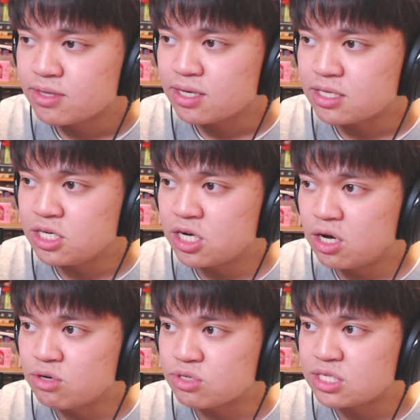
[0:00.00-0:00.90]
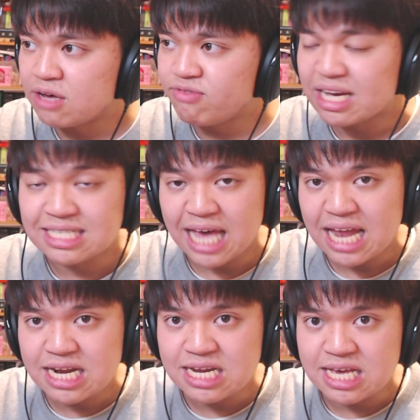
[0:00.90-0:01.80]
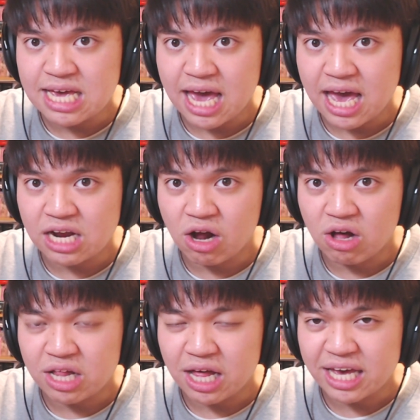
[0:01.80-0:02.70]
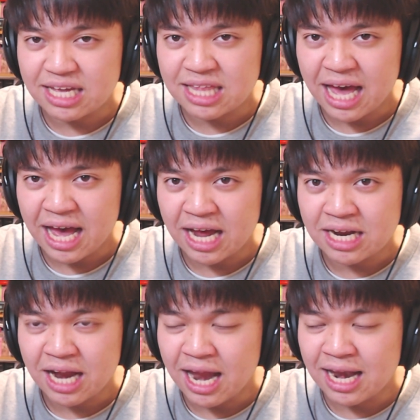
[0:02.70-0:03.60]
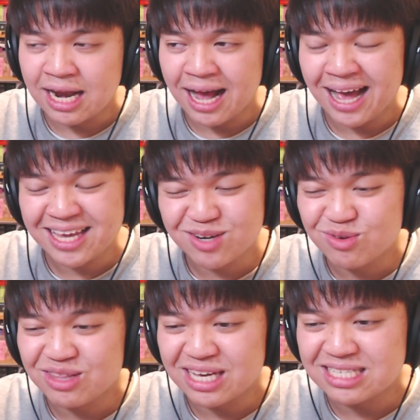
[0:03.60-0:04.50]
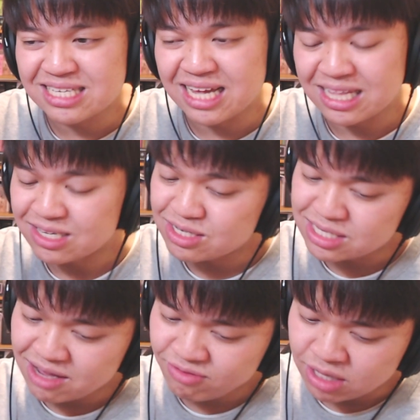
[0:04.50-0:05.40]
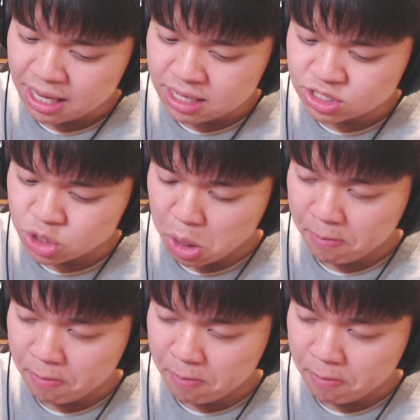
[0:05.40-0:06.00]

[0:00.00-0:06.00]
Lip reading: you know, self-identity and all like that. And I can relate to that. There's definitely certain